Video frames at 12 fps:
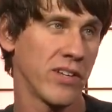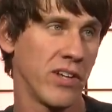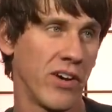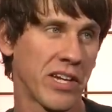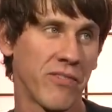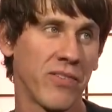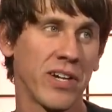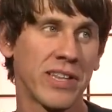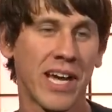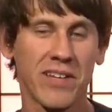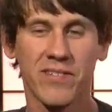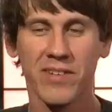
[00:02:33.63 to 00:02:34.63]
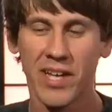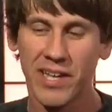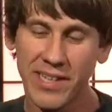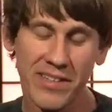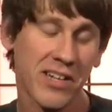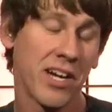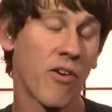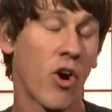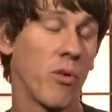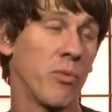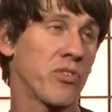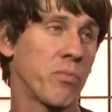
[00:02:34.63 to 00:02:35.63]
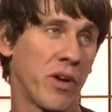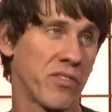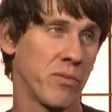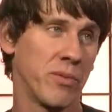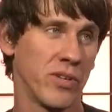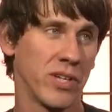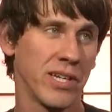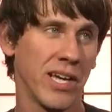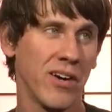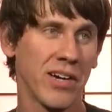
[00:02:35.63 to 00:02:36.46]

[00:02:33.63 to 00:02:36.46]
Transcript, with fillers: You know, like I feel like that's that's kind of our responsibility now.